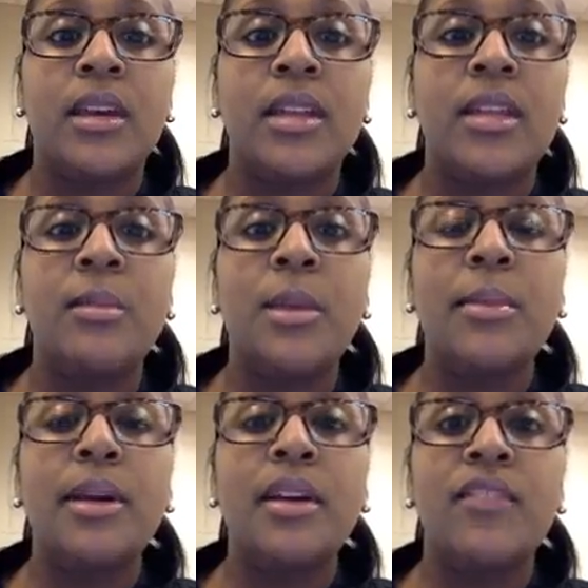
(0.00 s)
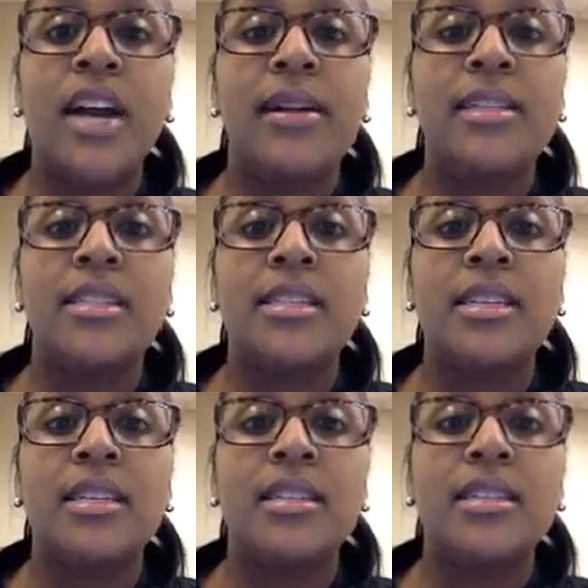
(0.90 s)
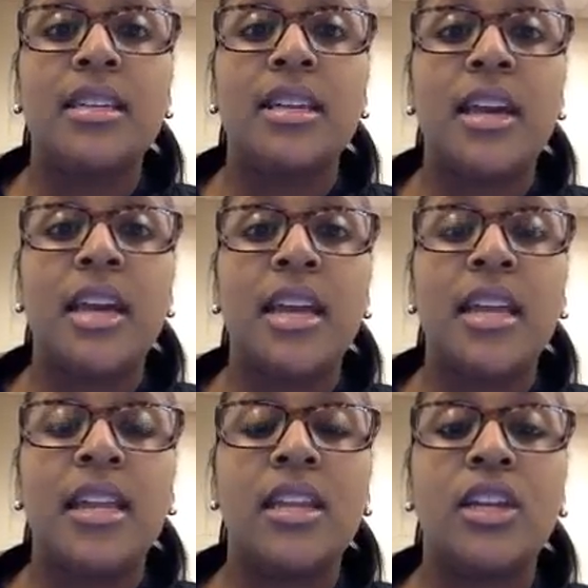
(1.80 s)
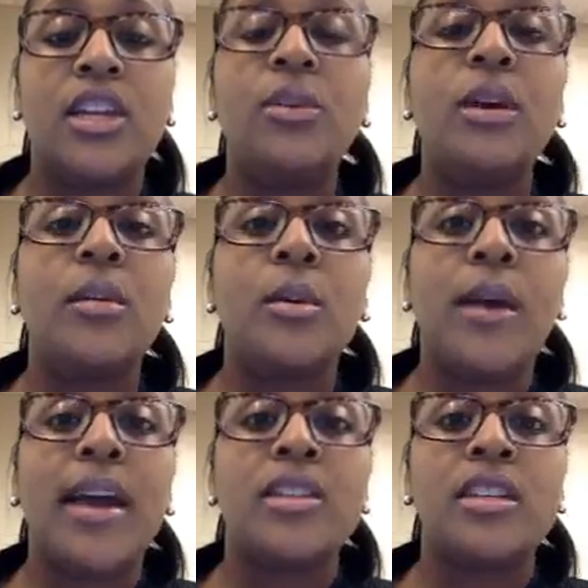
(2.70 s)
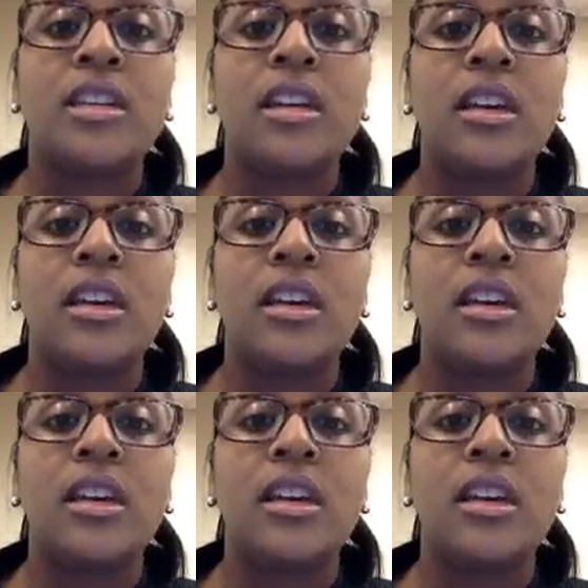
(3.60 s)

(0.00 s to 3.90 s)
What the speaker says: The Marburg virus is an acute hemorrhagic